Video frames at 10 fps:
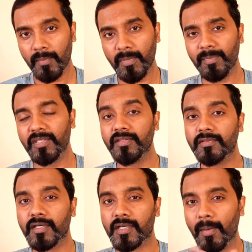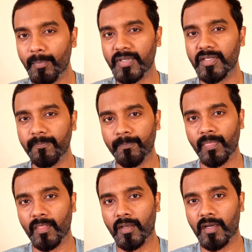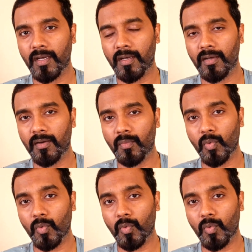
Maybe the company uh,